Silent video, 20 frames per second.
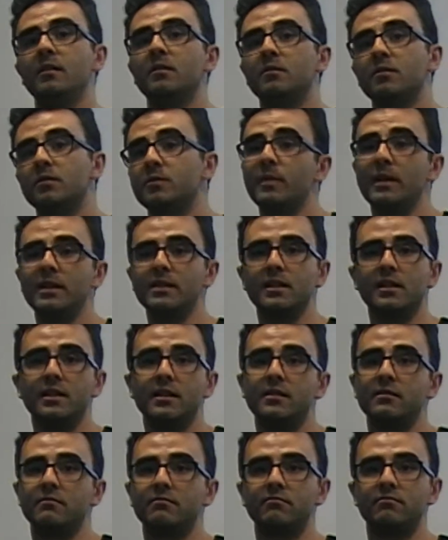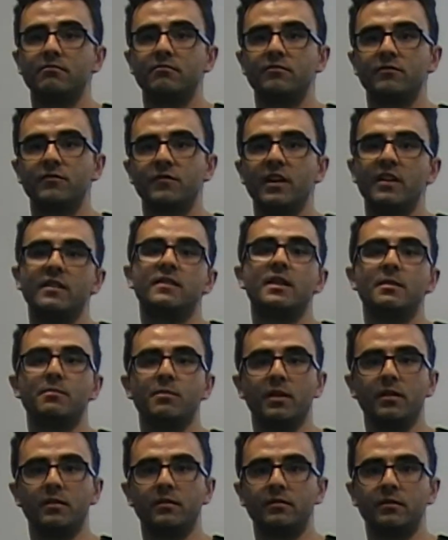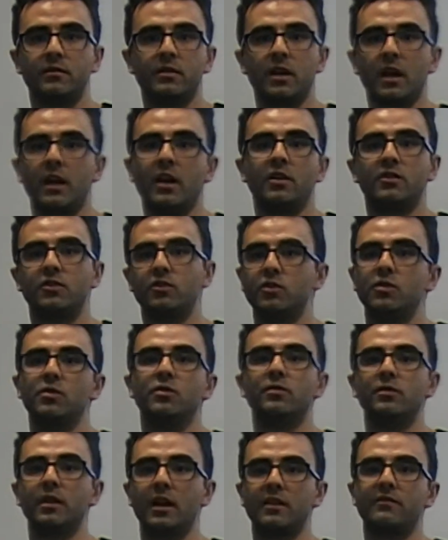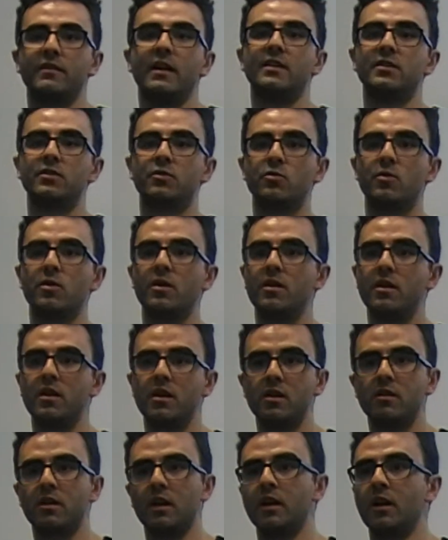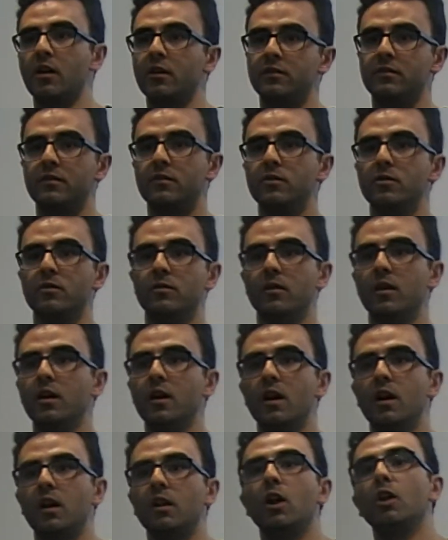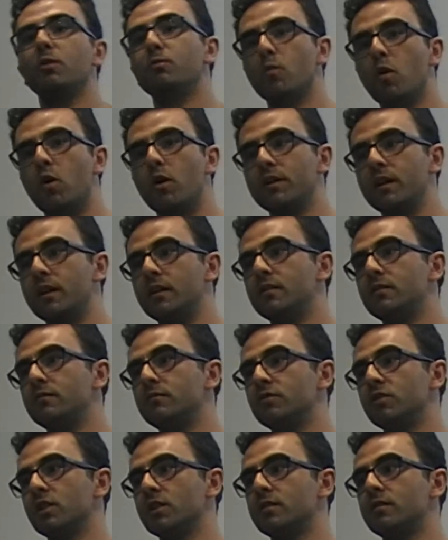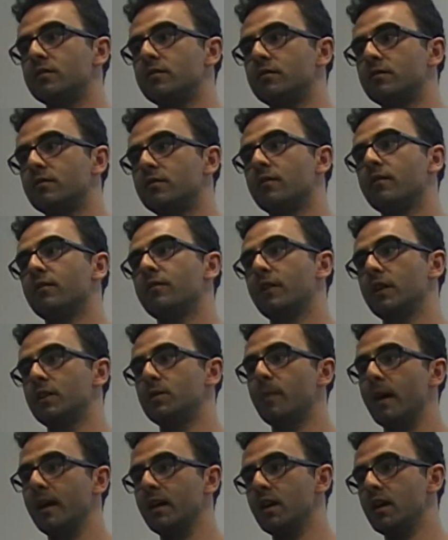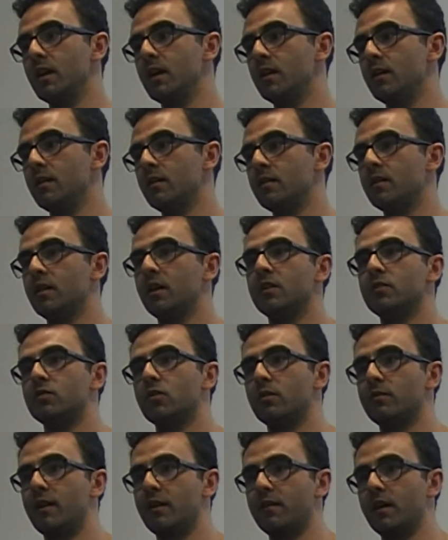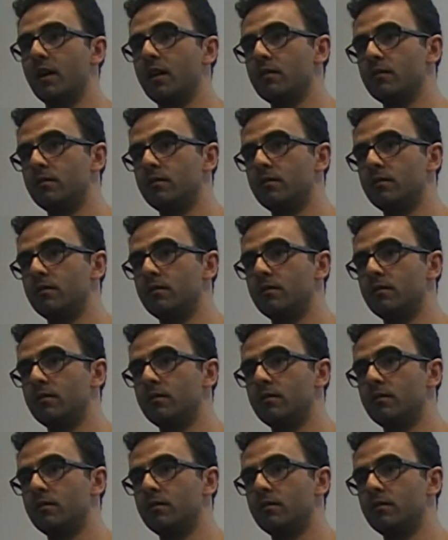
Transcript: It's basically very simple. You cannot do advanced querying, you cannot do a lot more than just fetch by key and store by value.